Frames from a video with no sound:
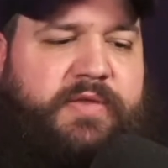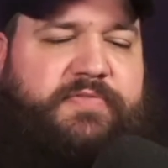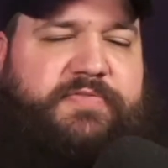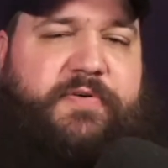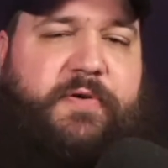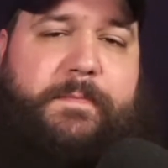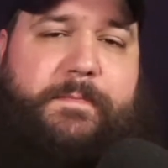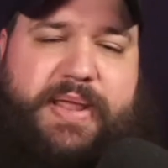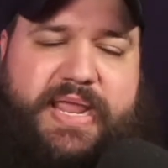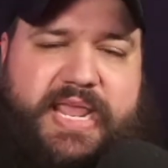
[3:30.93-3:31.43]

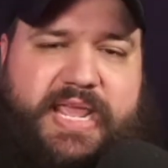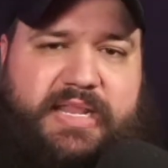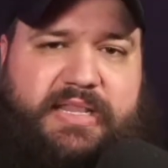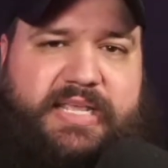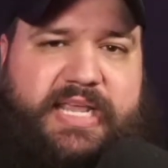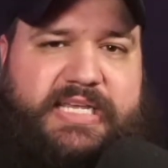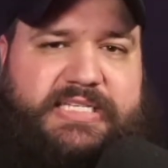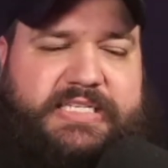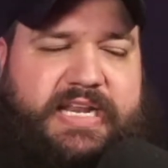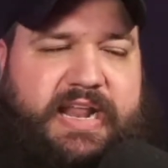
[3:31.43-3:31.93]
for me at
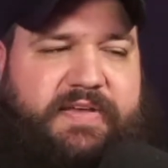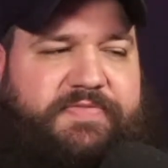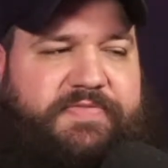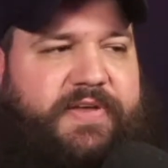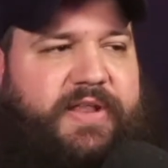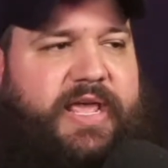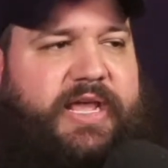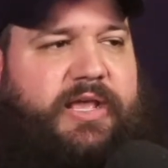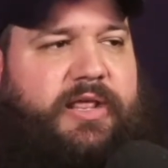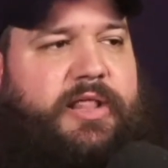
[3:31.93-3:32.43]
least, and I
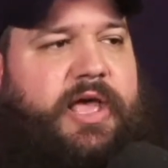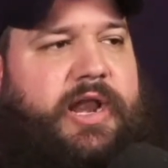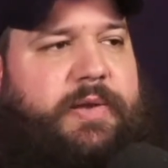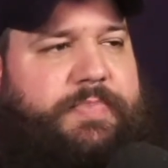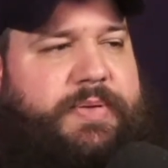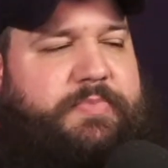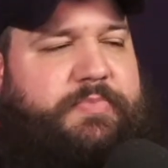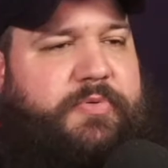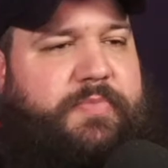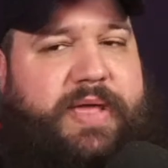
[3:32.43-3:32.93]
feel like a lot of
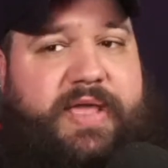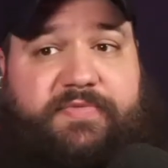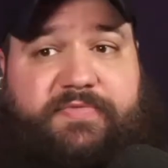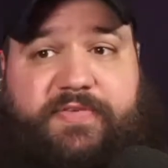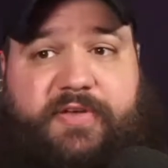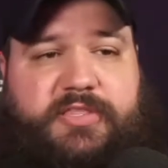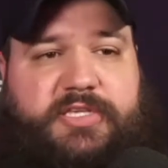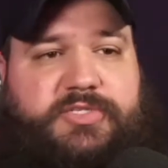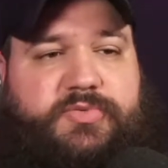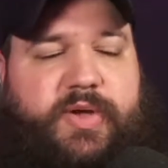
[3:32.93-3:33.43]
people may
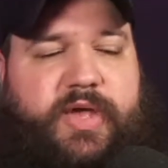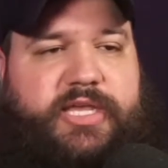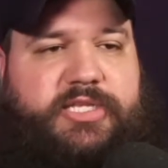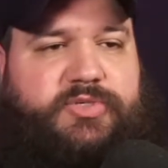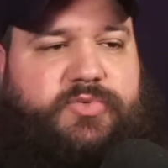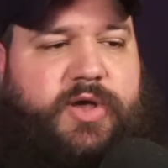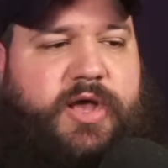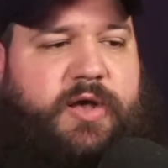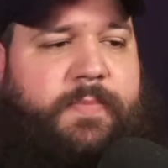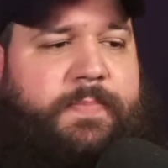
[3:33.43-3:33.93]
feel this way
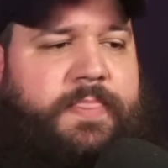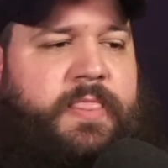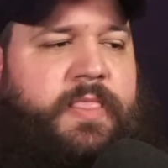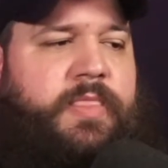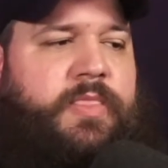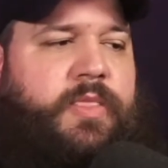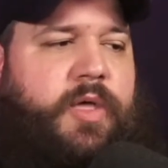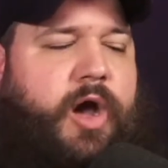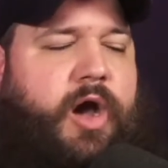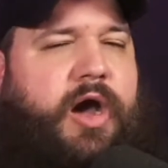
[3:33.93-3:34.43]
as well,
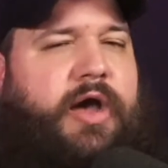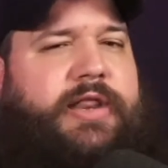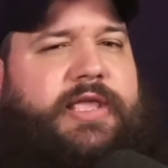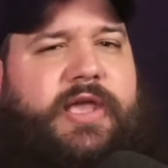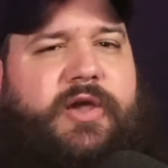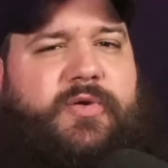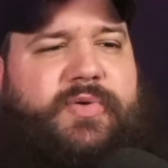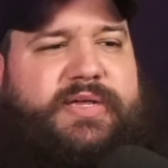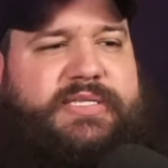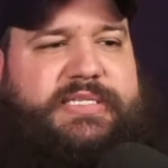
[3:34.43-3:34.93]

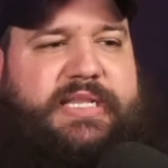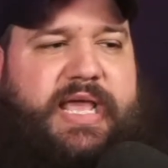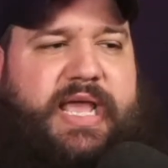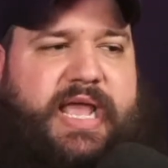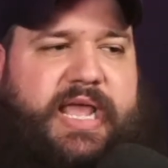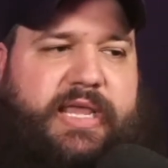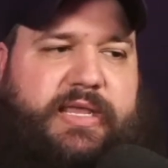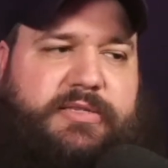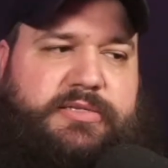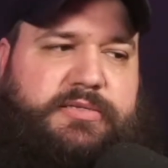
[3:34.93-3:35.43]
audio is
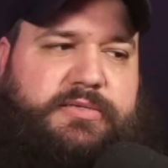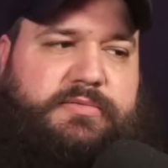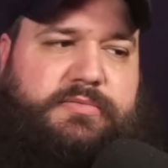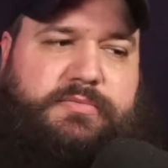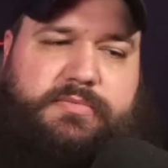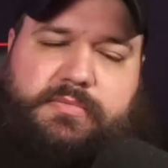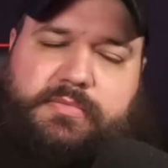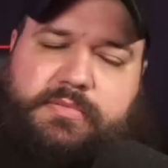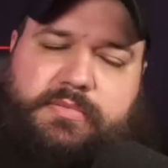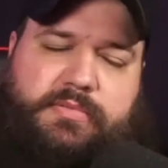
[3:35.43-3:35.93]
like
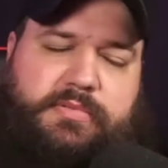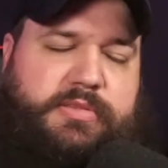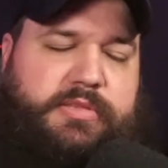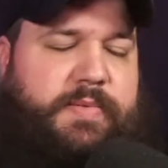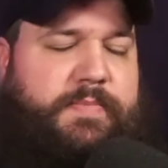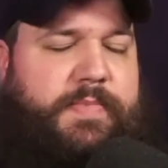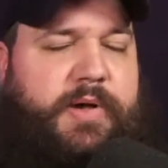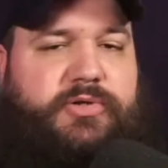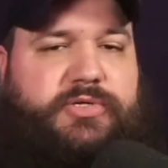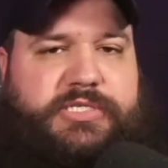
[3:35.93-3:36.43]

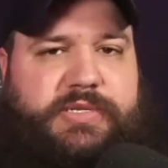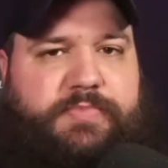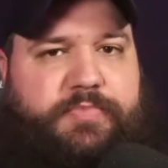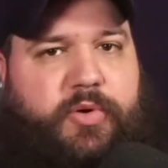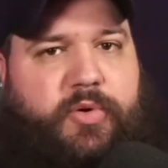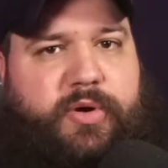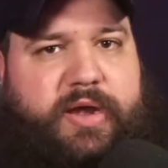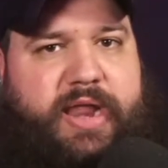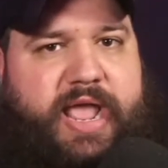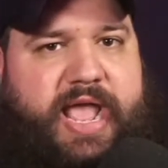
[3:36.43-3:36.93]
the most
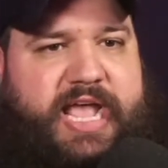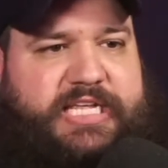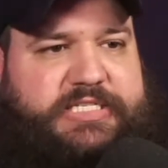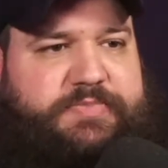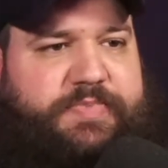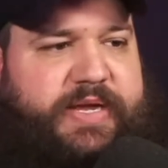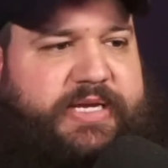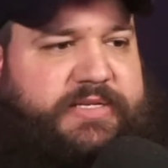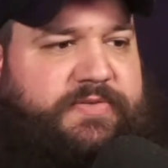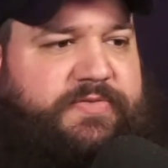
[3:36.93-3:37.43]
important
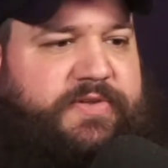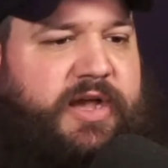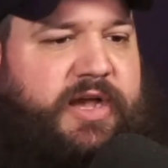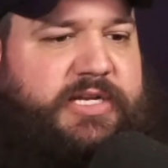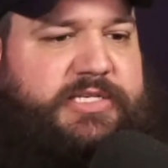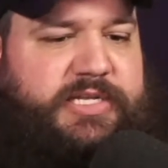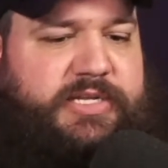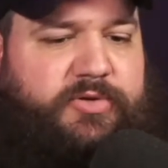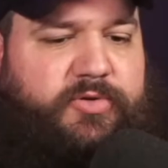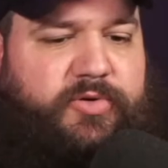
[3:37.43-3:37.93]
aspect of
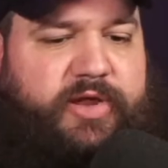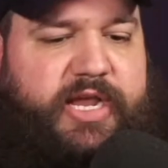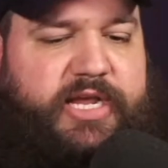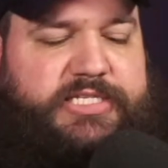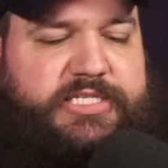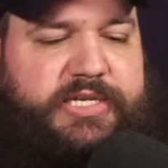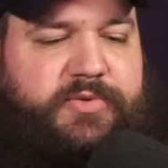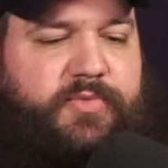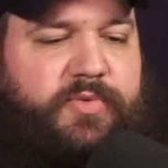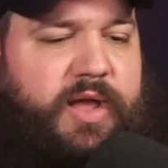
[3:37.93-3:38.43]
content
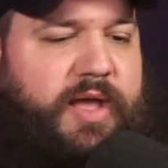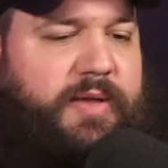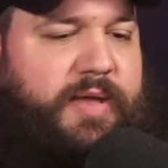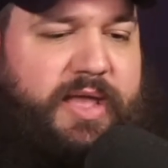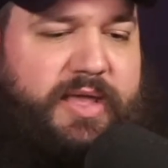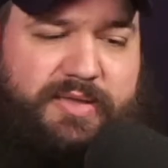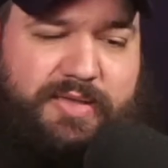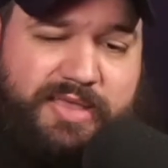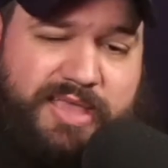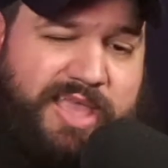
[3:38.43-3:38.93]
creation.
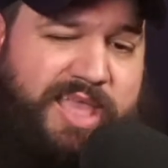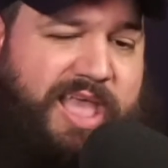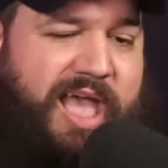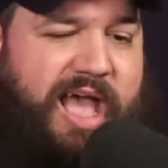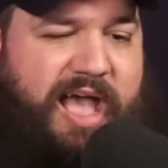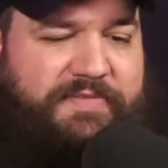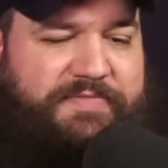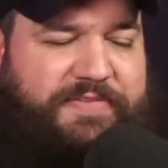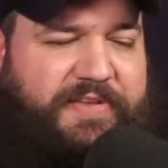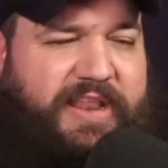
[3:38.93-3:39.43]

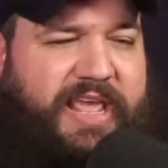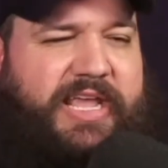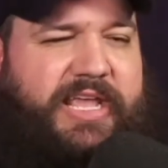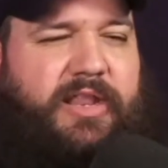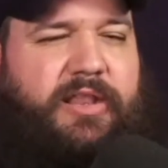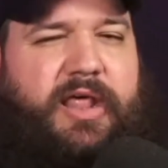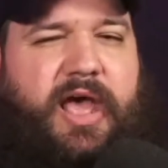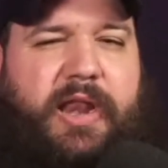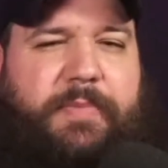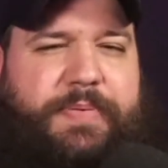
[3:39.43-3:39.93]
I feel like
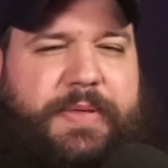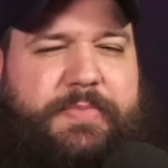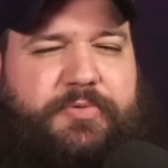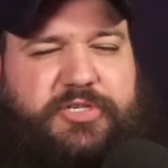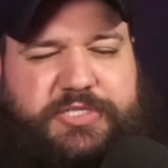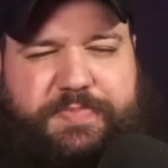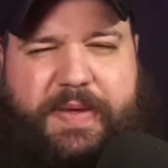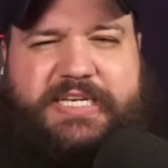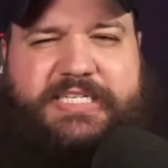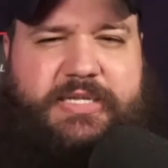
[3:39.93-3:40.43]
a lot of people,
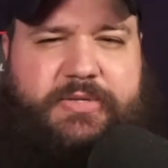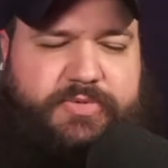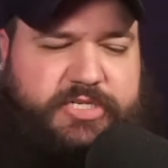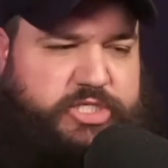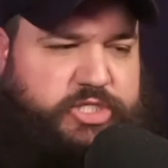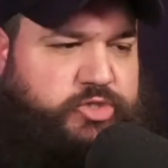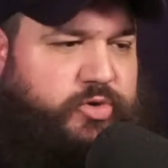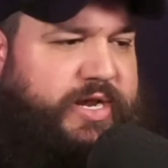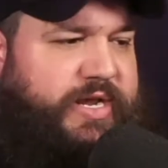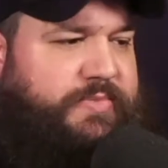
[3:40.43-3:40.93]
especially with
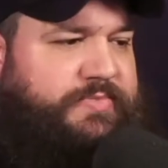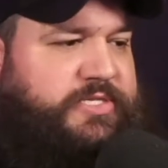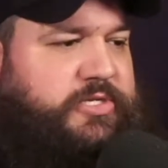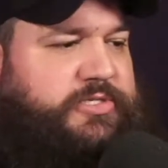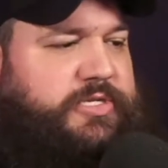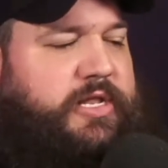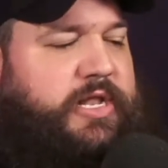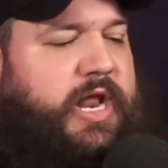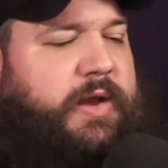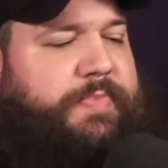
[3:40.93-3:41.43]
streams,
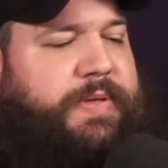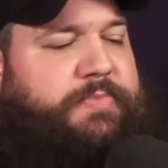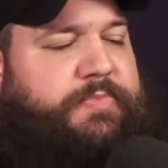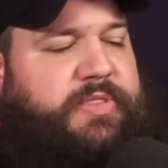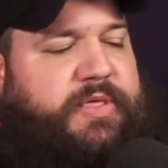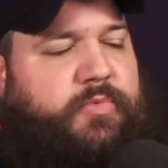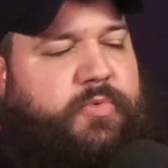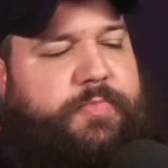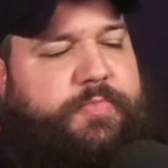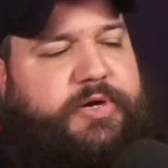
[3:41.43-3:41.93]
there's a lot of people
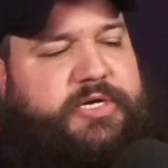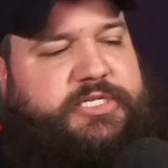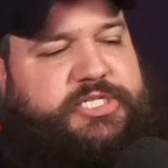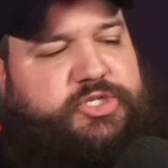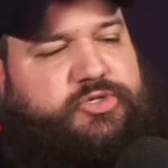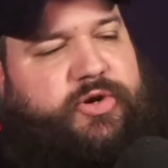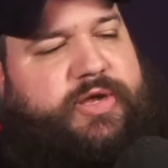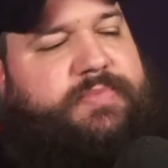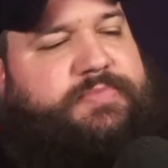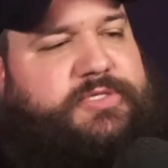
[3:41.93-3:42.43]
that will put
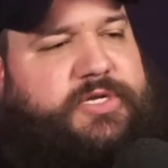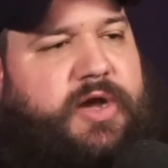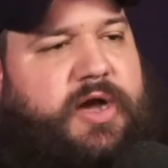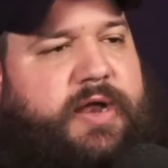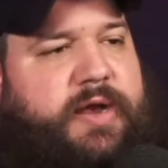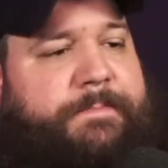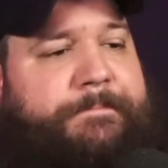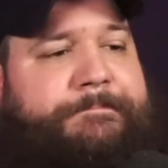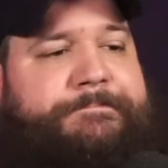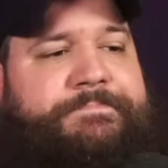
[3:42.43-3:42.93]
streams
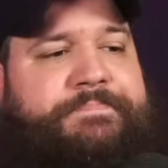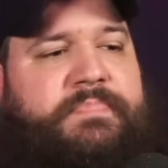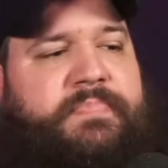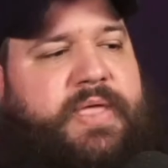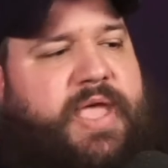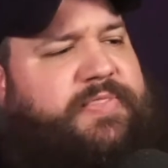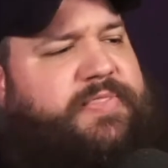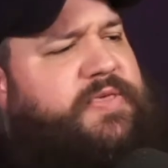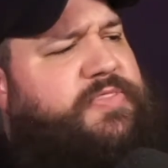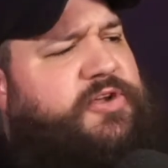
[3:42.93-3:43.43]
on
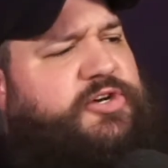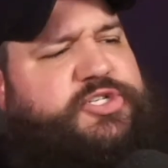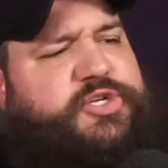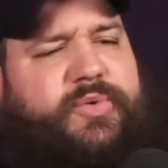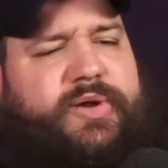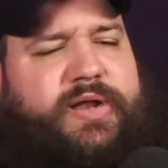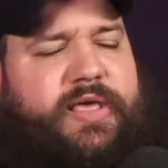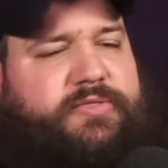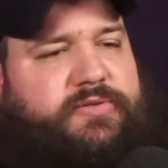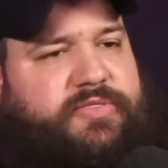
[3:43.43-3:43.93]
and then they're
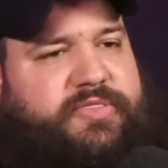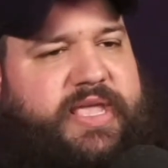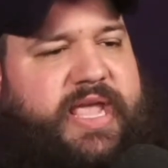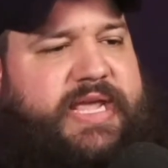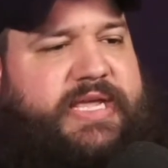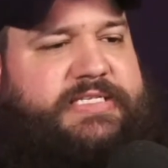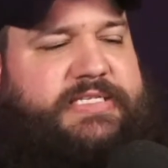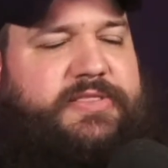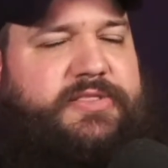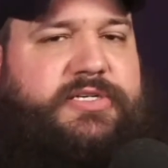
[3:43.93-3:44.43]
doing other
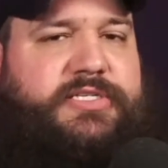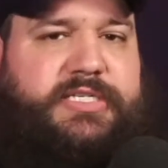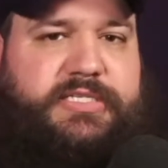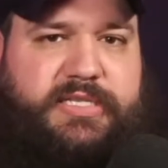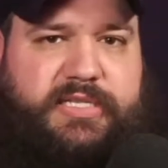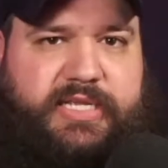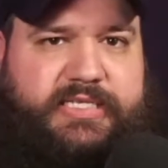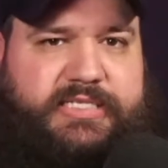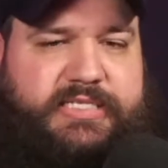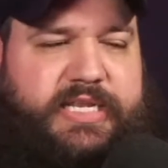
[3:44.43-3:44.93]
things and they're just
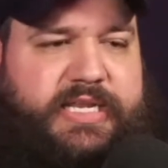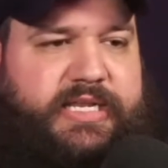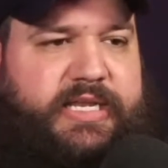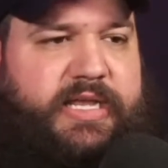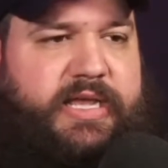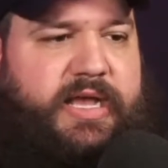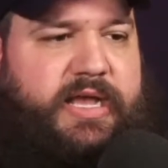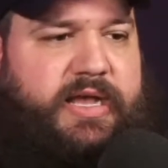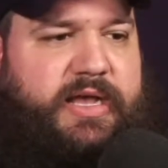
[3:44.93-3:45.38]
listening